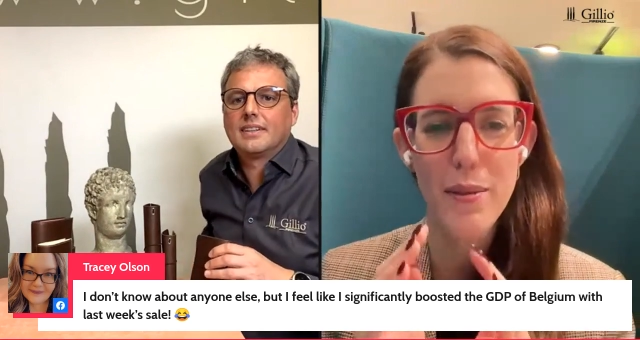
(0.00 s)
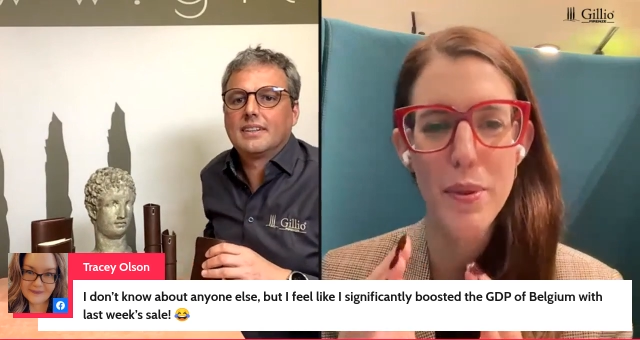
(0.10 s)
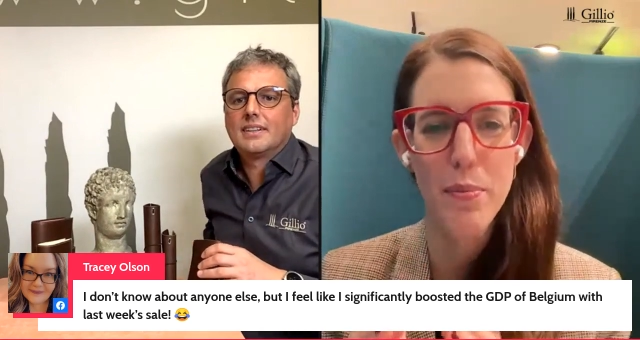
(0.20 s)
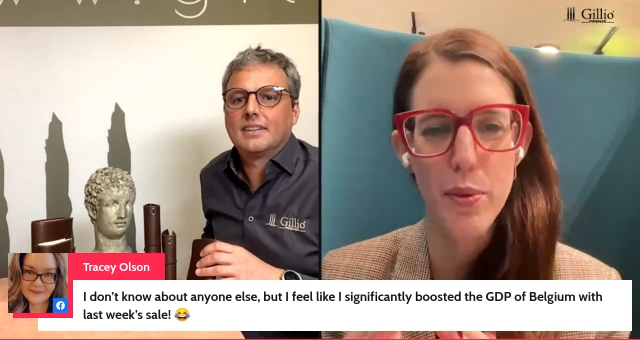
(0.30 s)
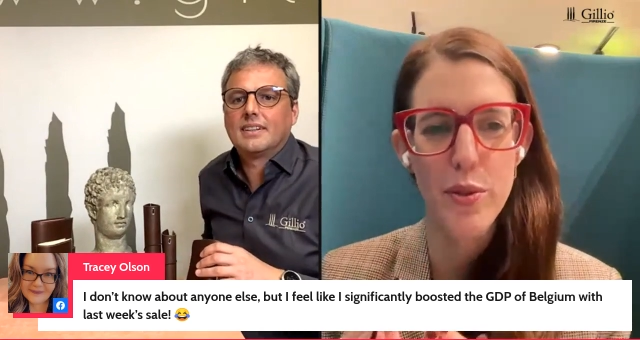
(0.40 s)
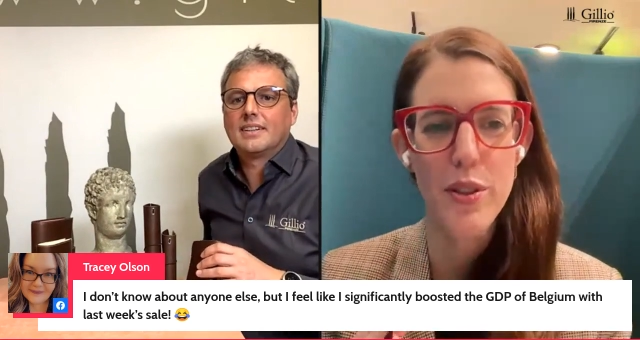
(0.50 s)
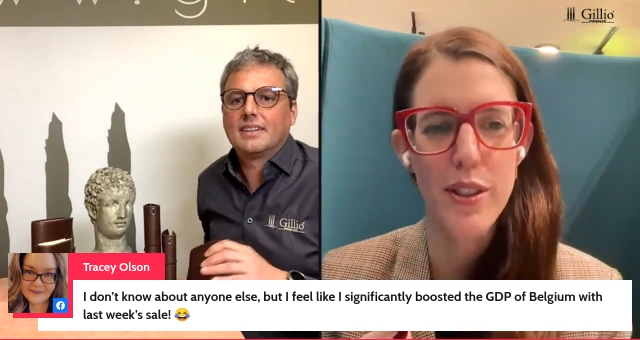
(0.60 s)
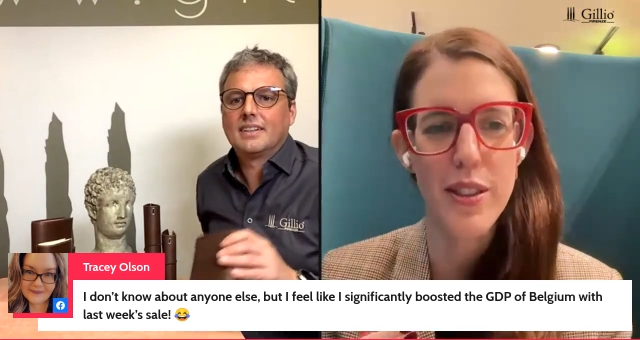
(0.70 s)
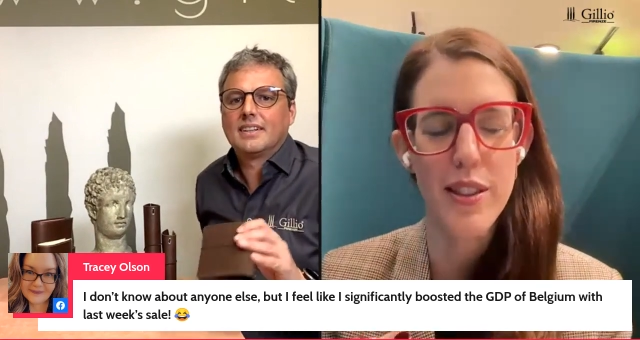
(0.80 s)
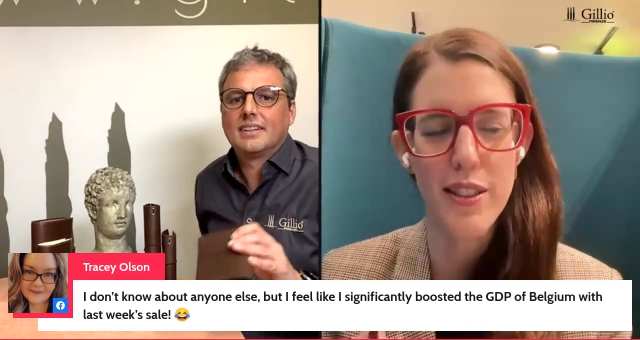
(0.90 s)
Speaker 1: has been
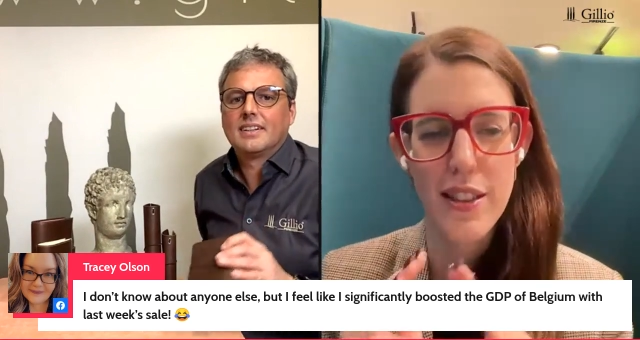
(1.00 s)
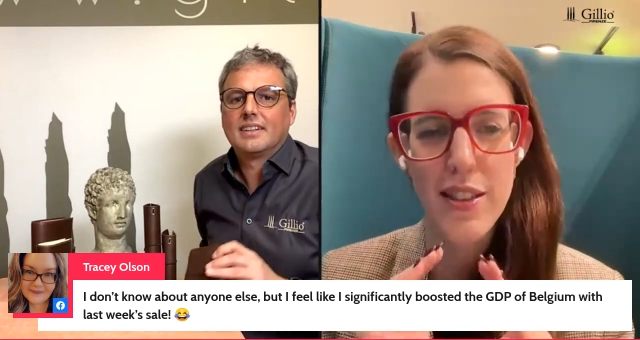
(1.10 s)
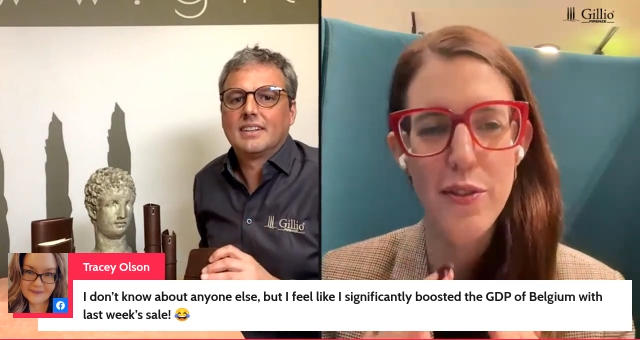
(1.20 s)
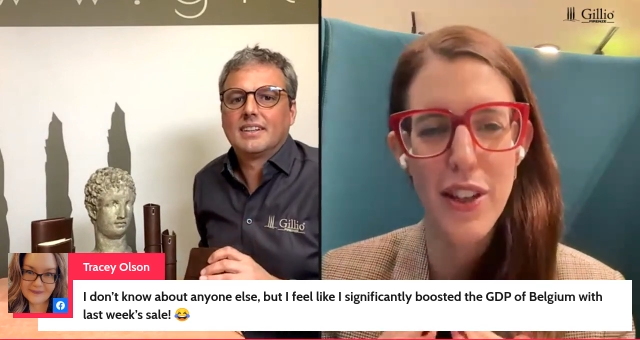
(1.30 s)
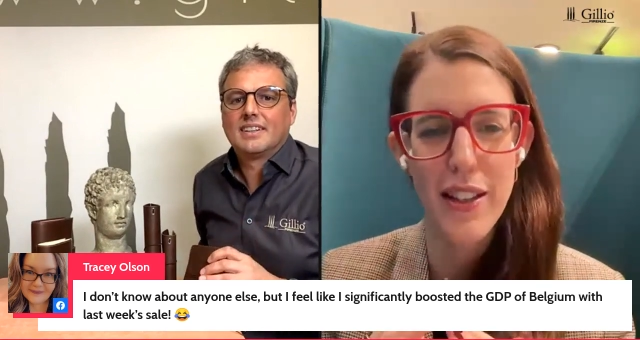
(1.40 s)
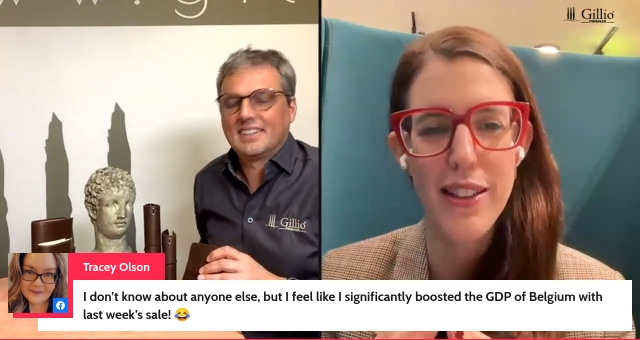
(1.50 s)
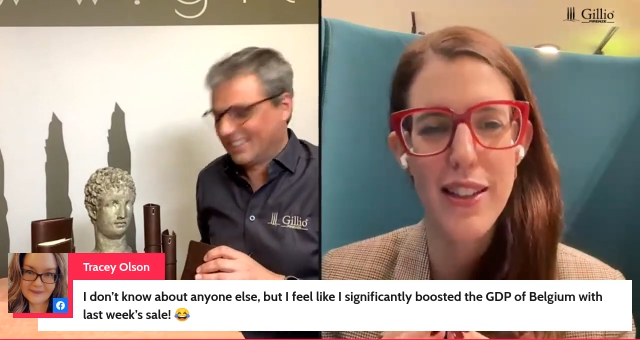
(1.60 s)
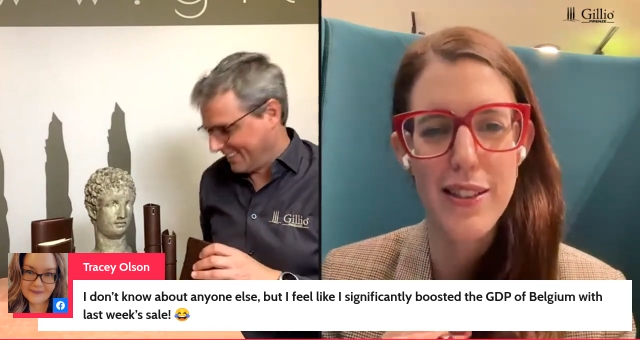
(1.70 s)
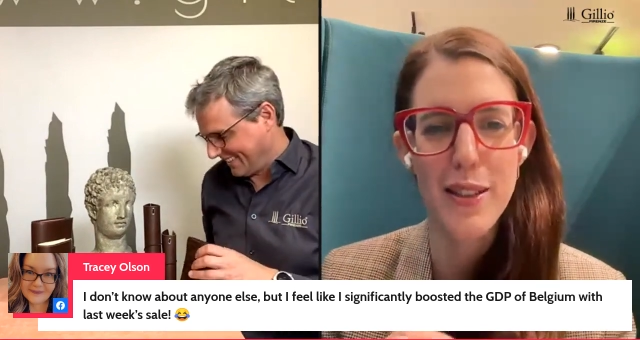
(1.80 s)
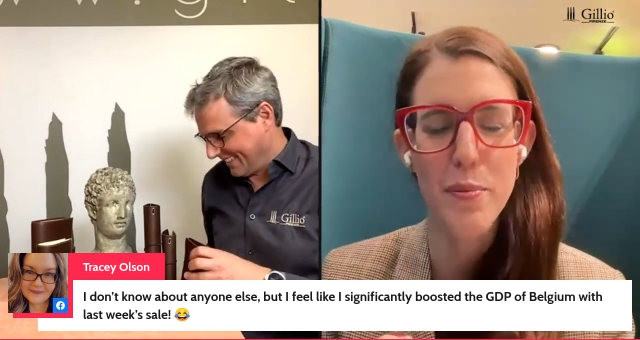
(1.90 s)
boosted since the
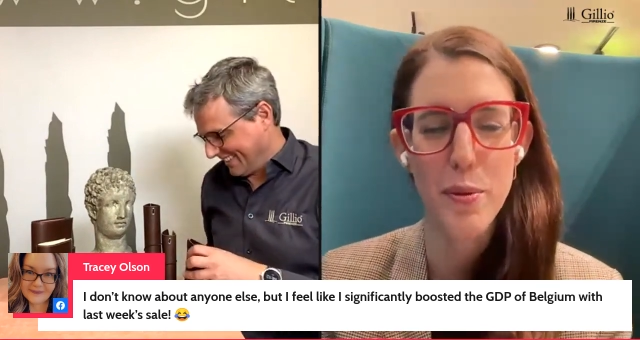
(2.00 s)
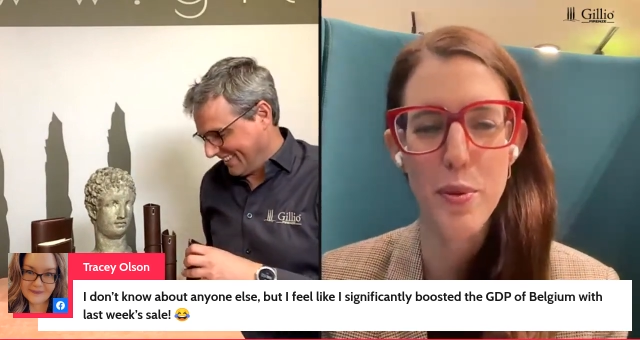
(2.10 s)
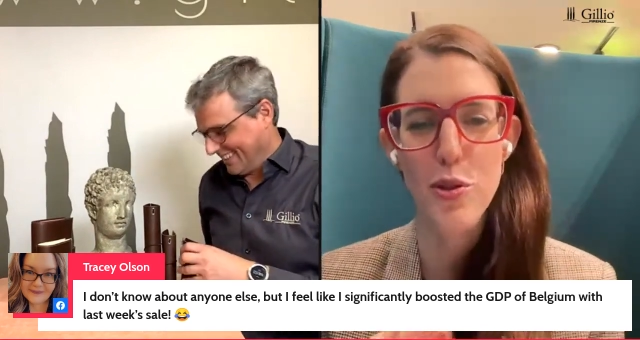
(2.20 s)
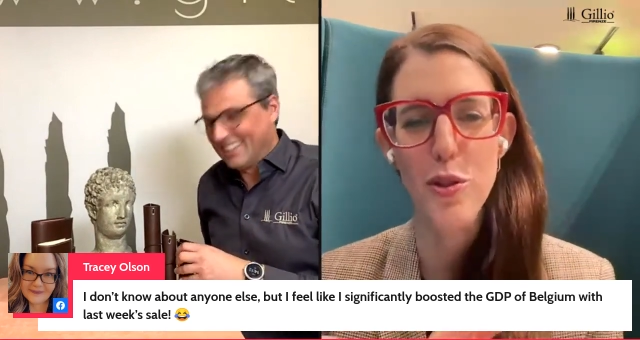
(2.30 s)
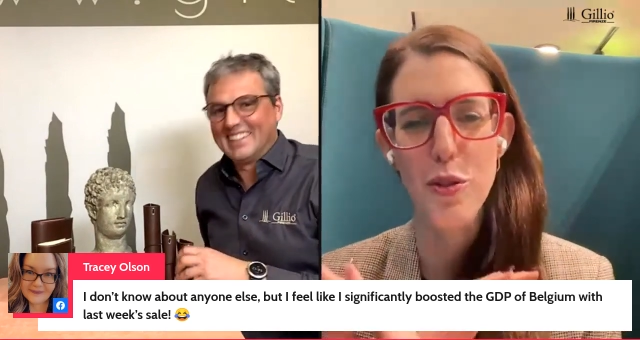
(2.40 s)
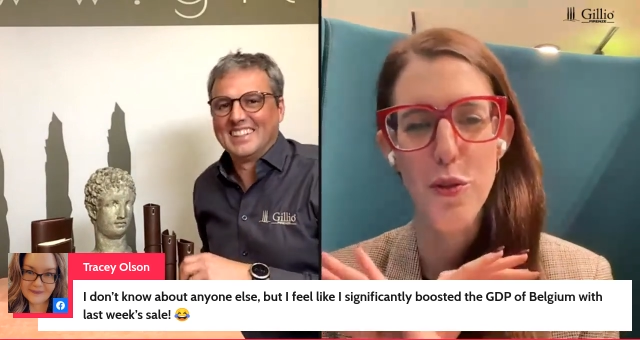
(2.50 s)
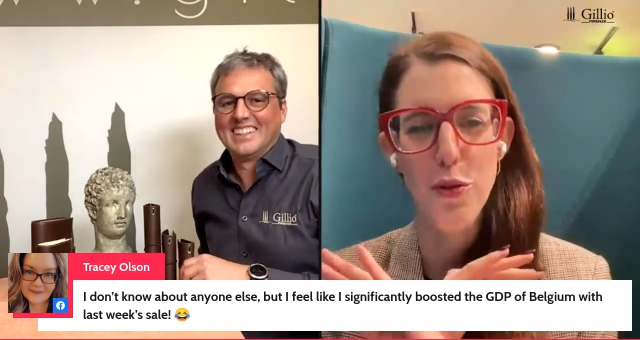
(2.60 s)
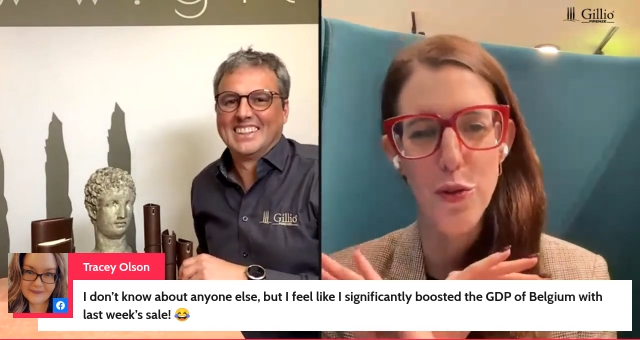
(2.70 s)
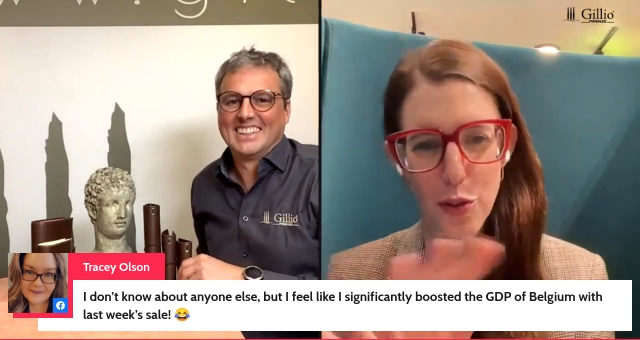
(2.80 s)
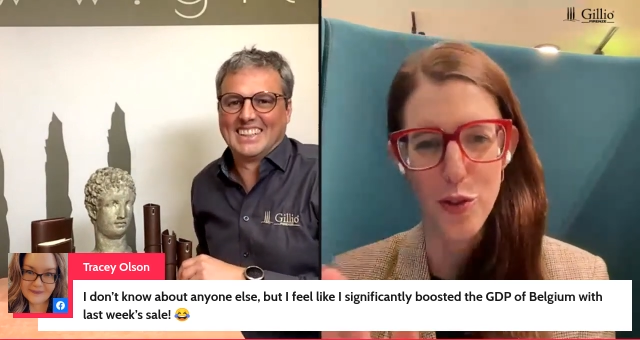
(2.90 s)
Valentine's Day promotion,
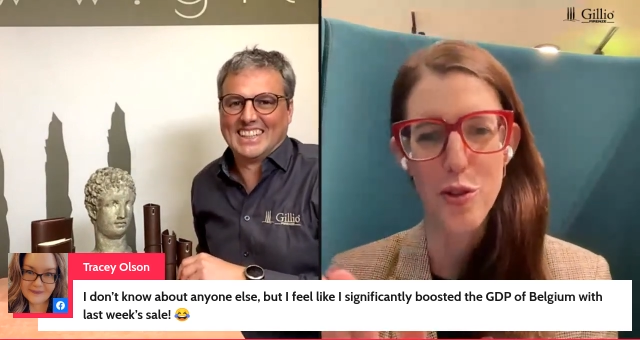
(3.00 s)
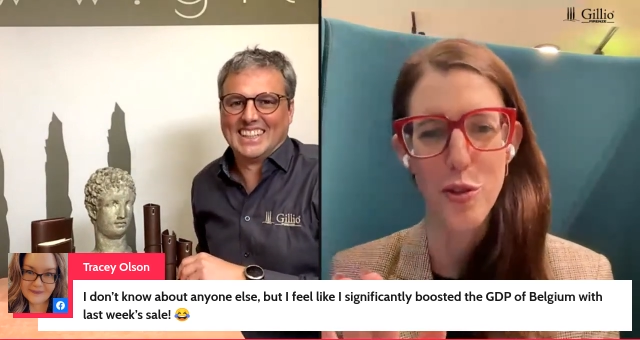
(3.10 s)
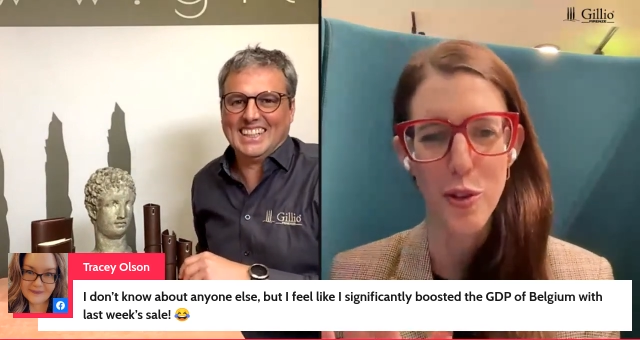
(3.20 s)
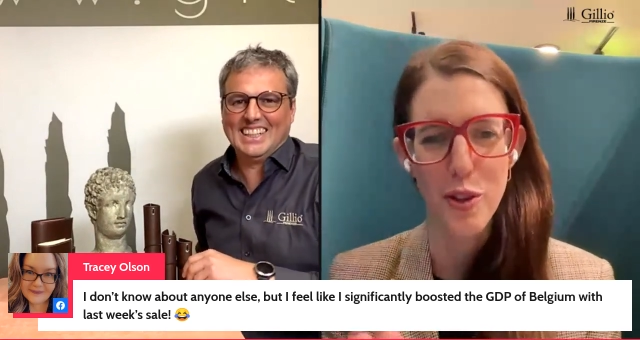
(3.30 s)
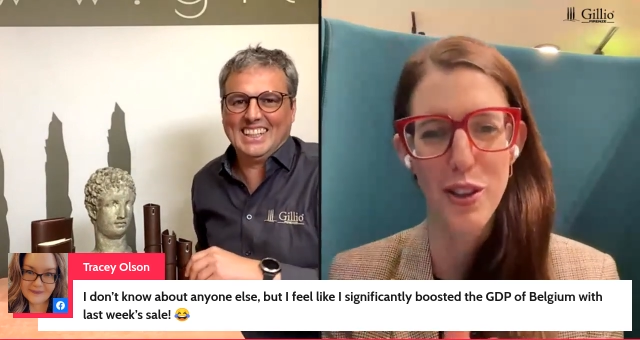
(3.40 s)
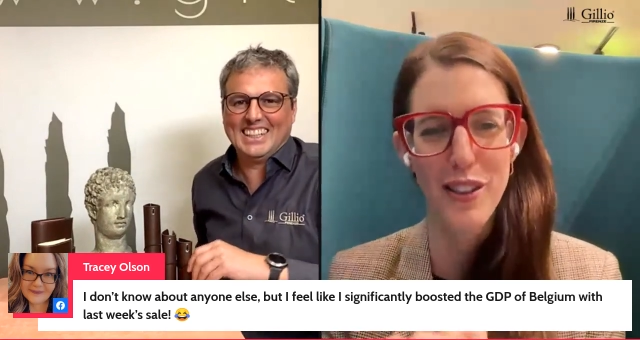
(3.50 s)
for sure.